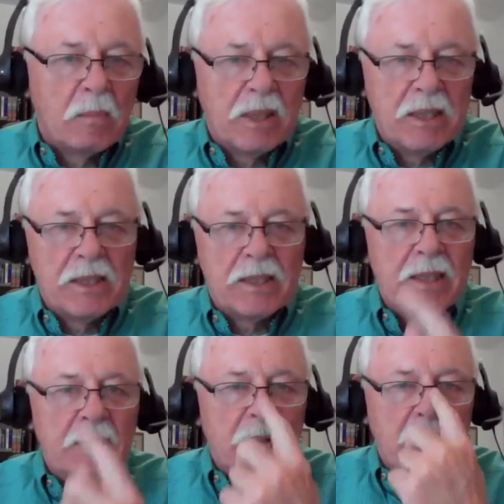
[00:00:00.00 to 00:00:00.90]
places,
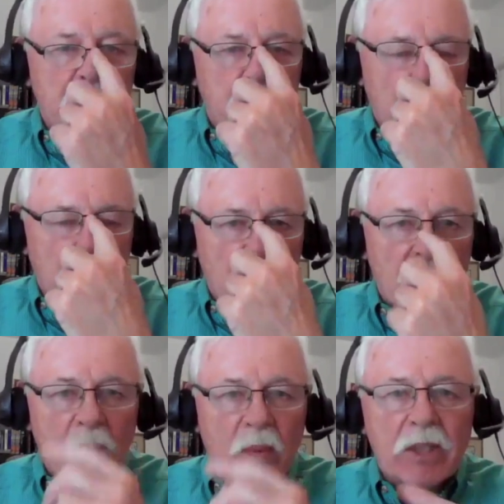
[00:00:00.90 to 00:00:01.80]
Indonesia and all
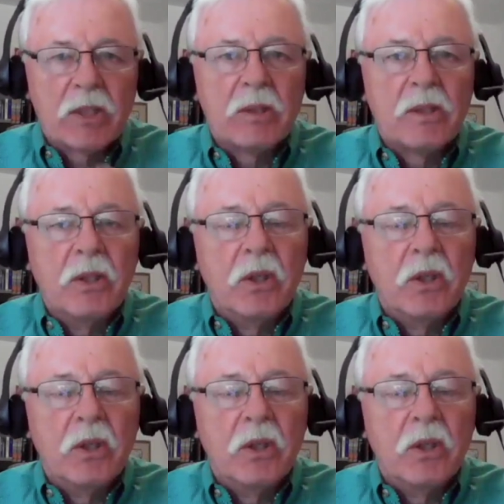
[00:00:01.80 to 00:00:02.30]
of the rest,